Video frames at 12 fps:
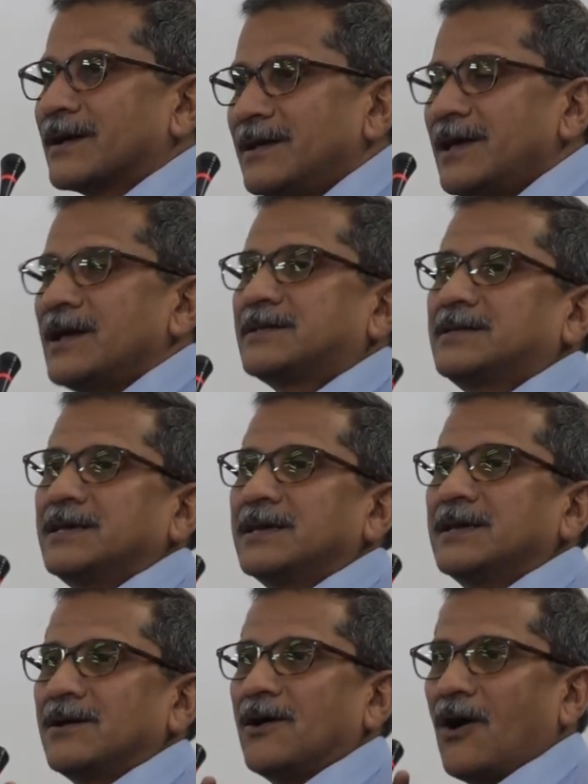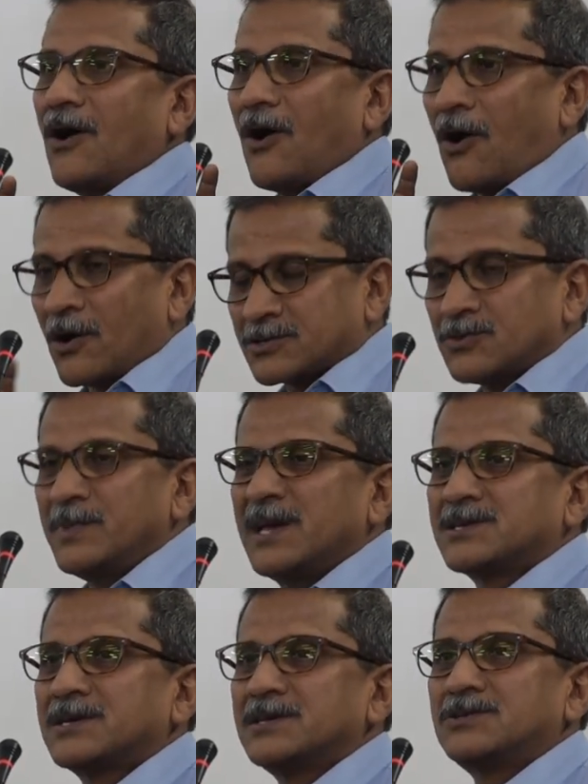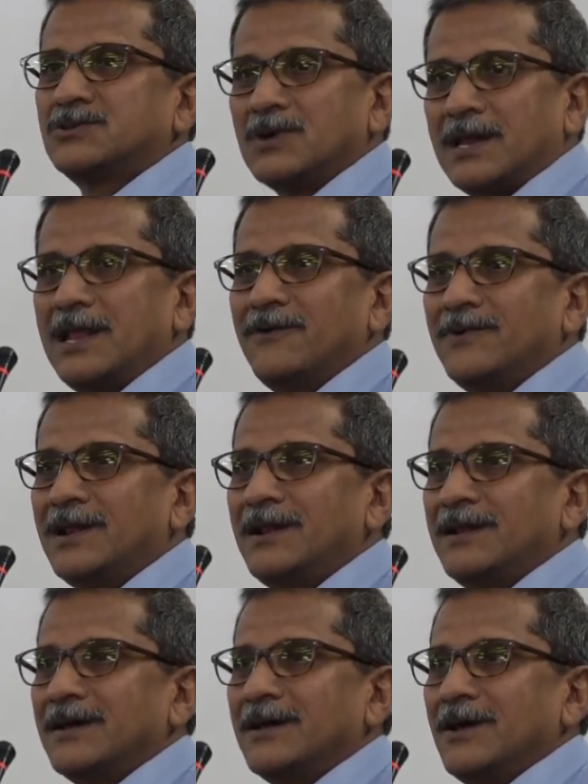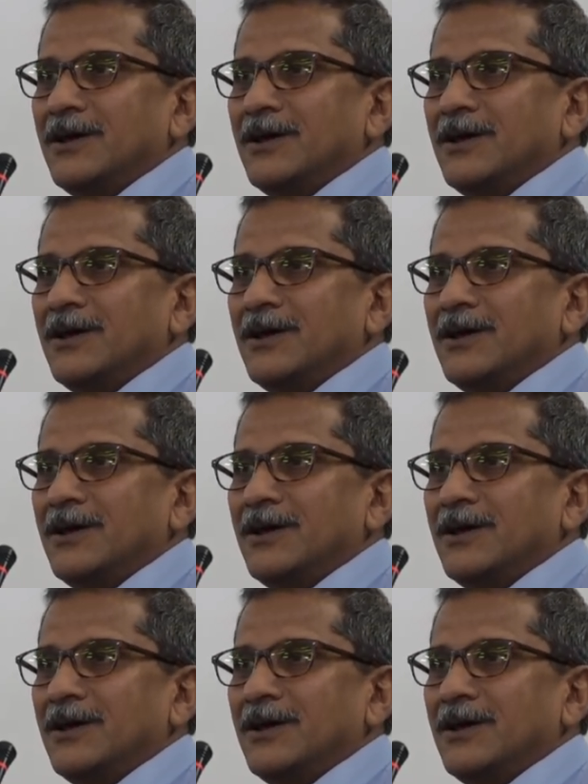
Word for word: creating automation to a level